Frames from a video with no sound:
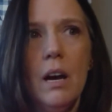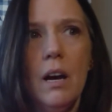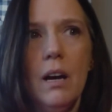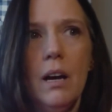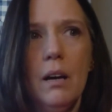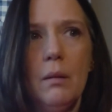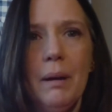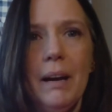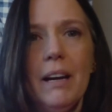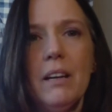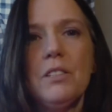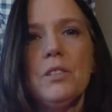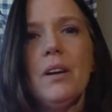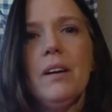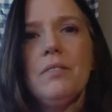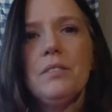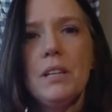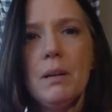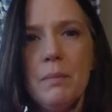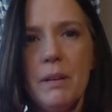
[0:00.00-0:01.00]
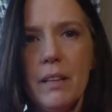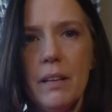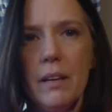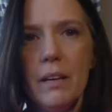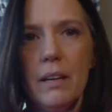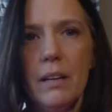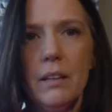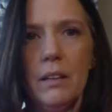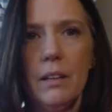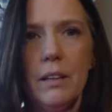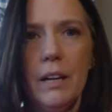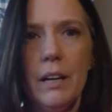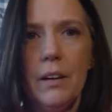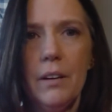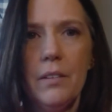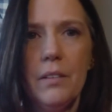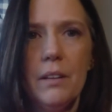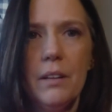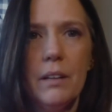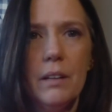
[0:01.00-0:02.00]
Um, I also have some of the, you
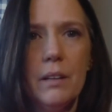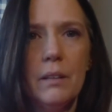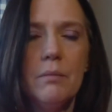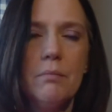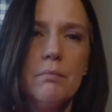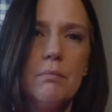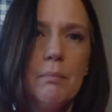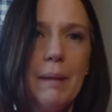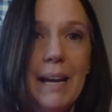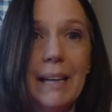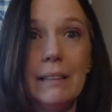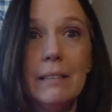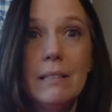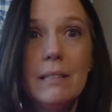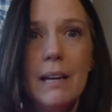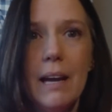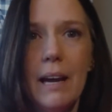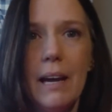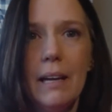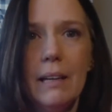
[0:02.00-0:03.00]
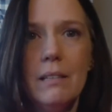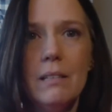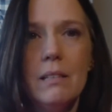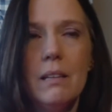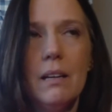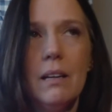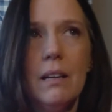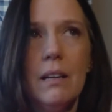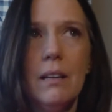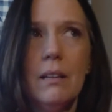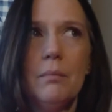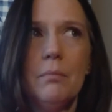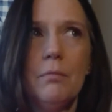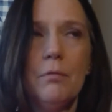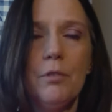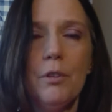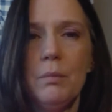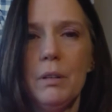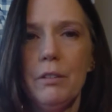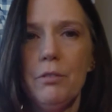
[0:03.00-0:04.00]
know, the mainstays um,
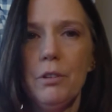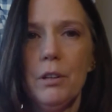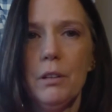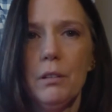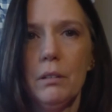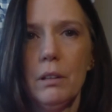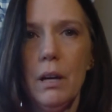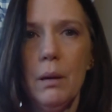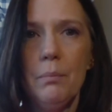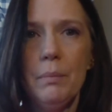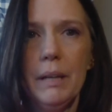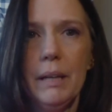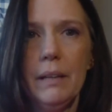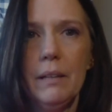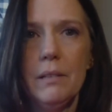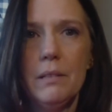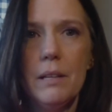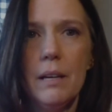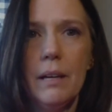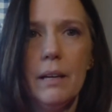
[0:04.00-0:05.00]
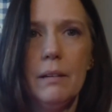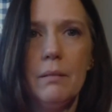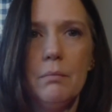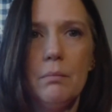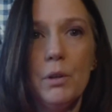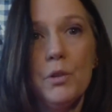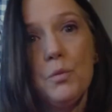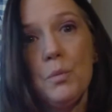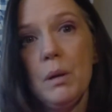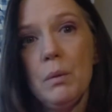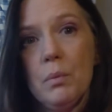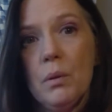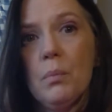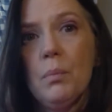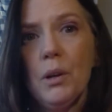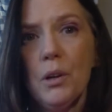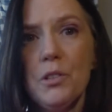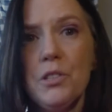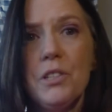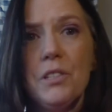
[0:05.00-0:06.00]
from different companies that most people
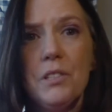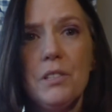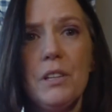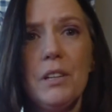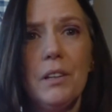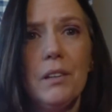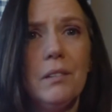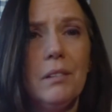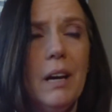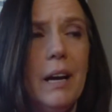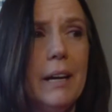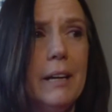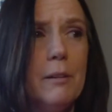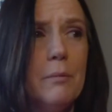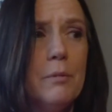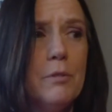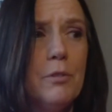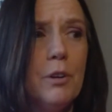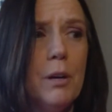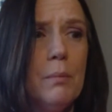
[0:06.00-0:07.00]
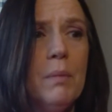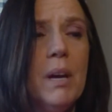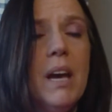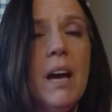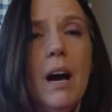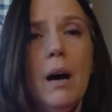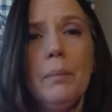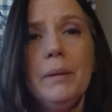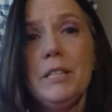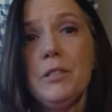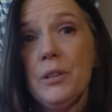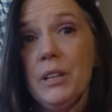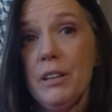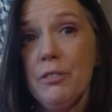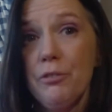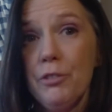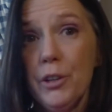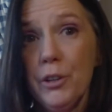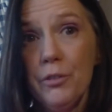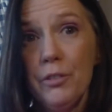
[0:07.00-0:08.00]
purchase their items from. I'll be doing a
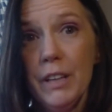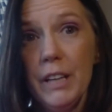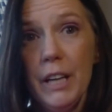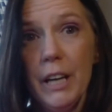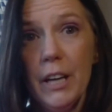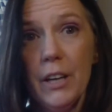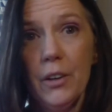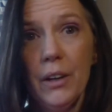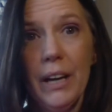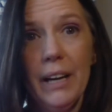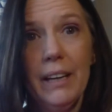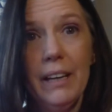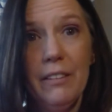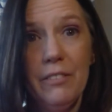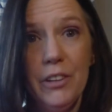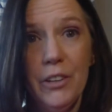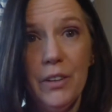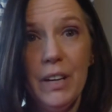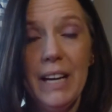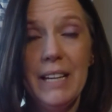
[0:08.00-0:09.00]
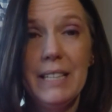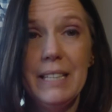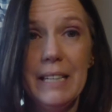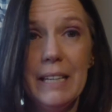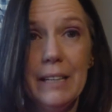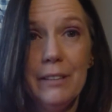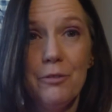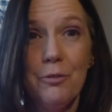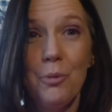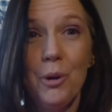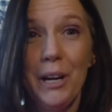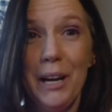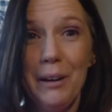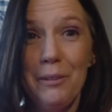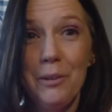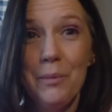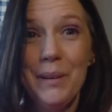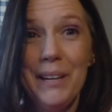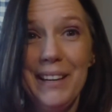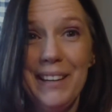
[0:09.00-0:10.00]
food video. Kind kind of give you an idea of what I
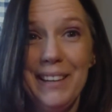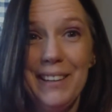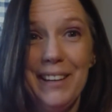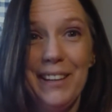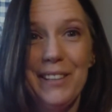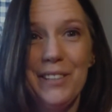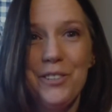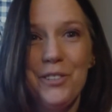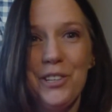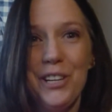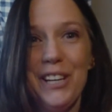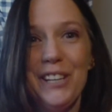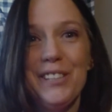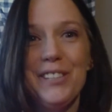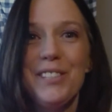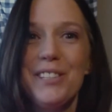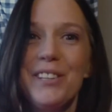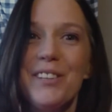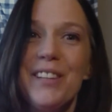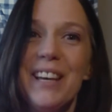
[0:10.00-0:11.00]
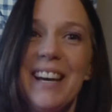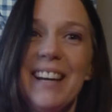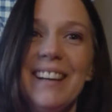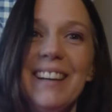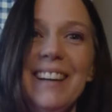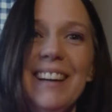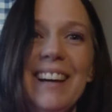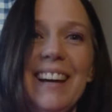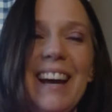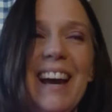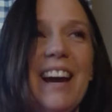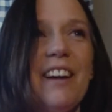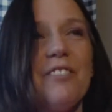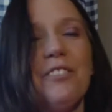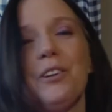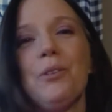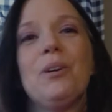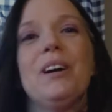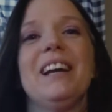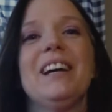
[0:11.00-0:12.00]
will be eating on the trail so that
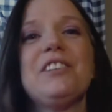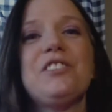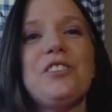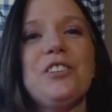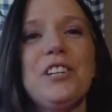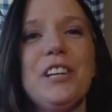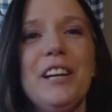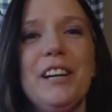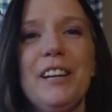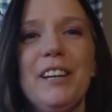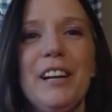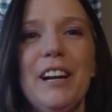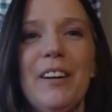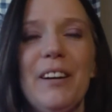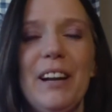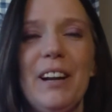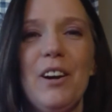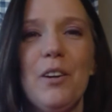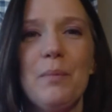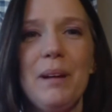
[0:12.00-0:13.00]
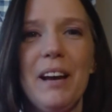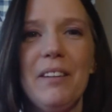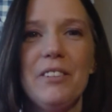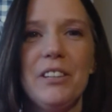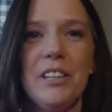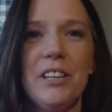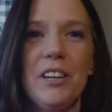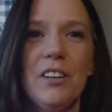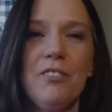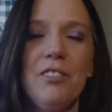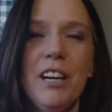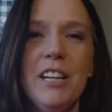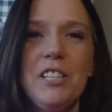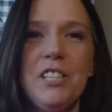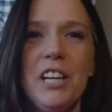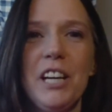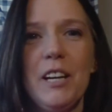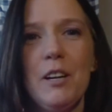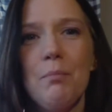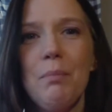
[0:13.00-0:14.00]
everyone as you're uh, you know at home having your fried
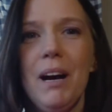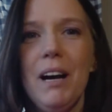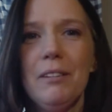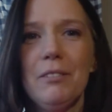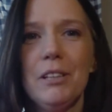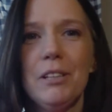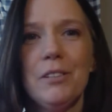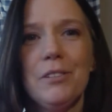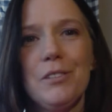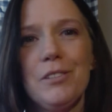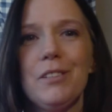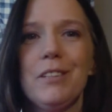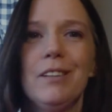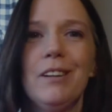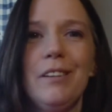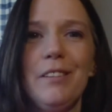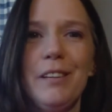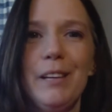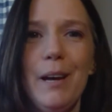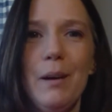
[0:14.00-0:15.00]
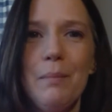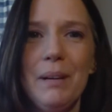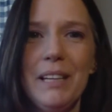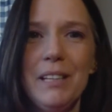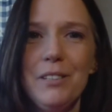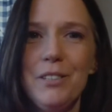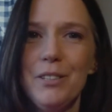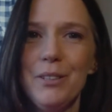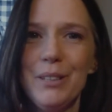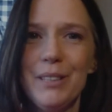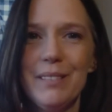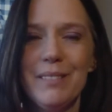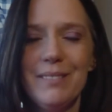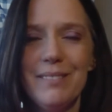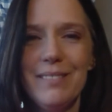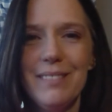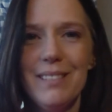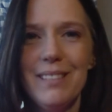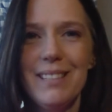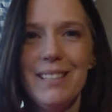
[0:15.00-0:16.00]
chicken and pot roast and all the yummies you
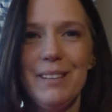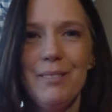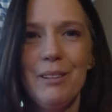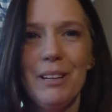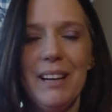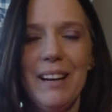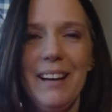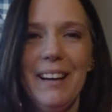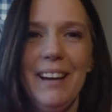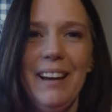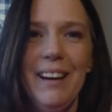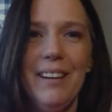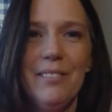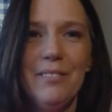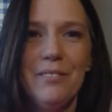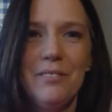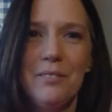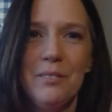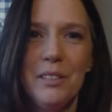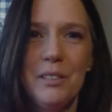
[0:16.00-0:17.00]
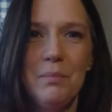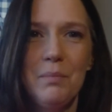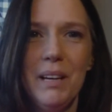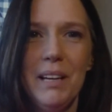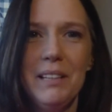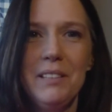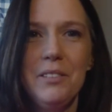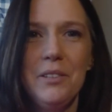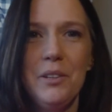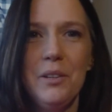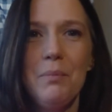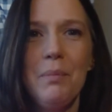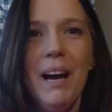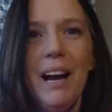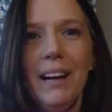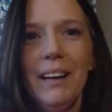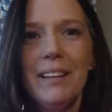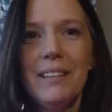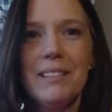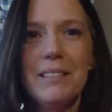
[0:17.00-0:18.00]
can see what I have with my tuna
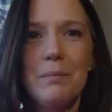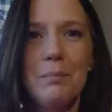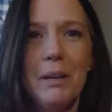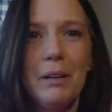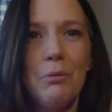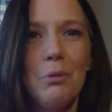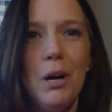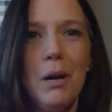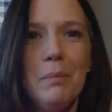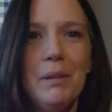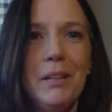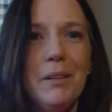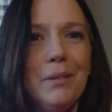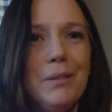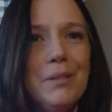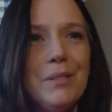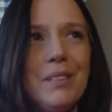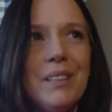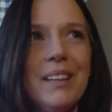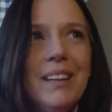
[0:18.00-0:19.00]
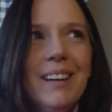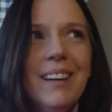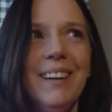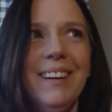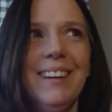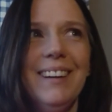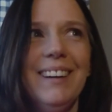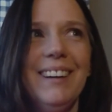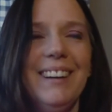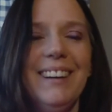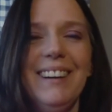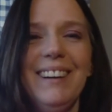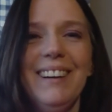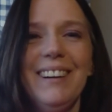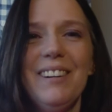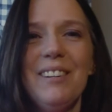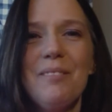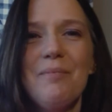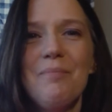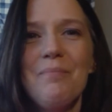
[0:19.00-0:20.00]
packets and my ramen noodles.
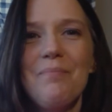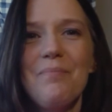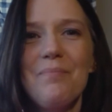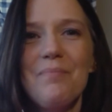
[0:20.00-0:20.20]
Um,